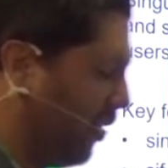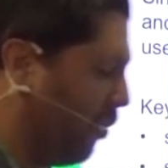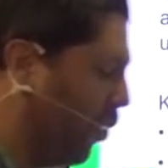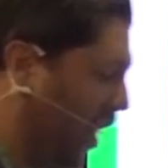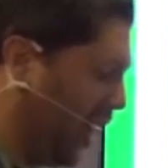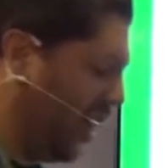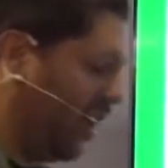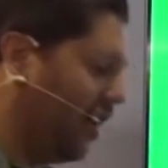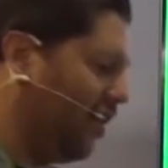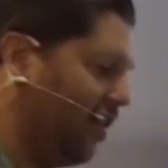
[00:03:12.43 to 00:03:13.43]
way
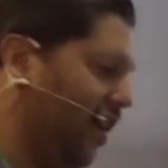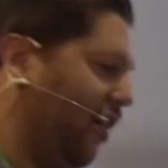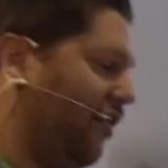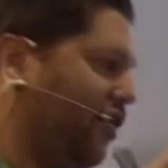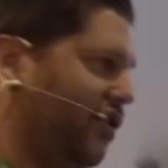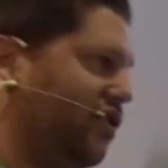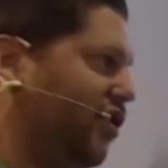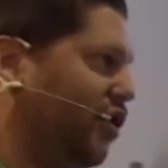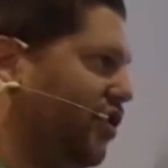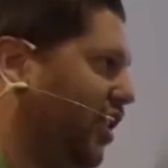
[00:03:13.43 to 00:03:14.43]
of just
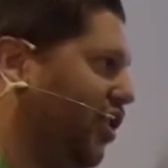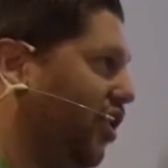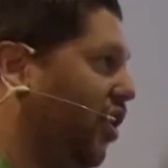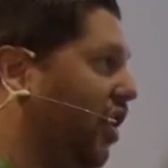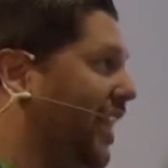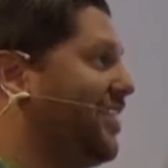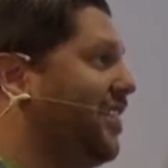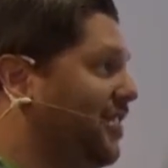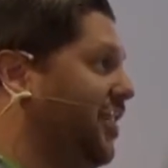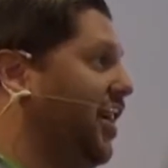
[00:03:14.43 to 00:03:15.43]
using your
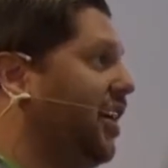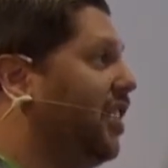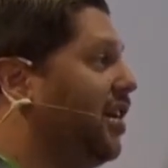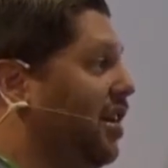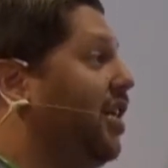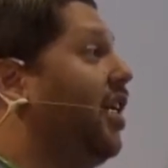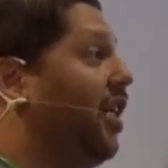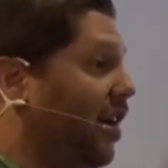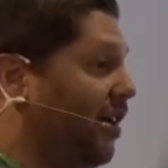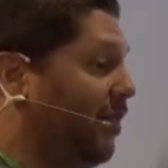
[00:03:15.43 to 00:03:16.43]
existing
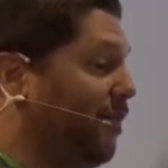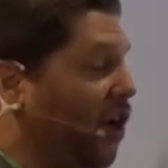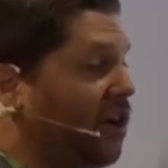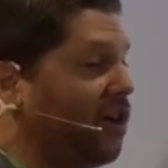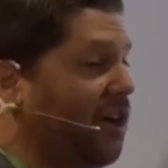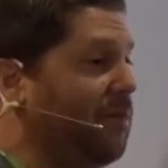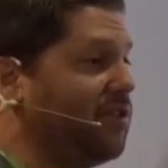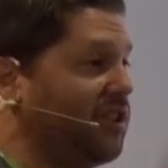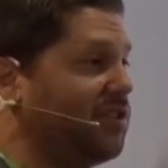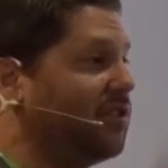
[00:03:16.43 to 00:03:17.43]
Docker
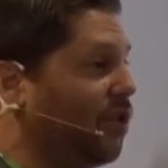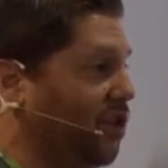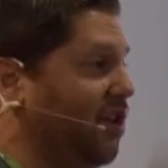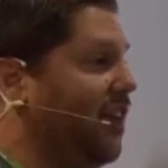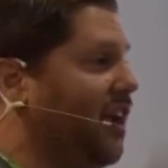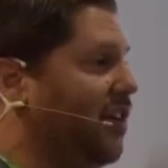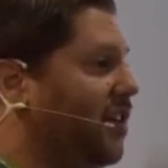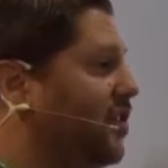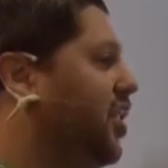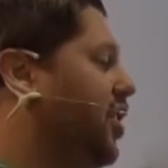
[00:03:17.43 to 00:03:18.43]
images or containers,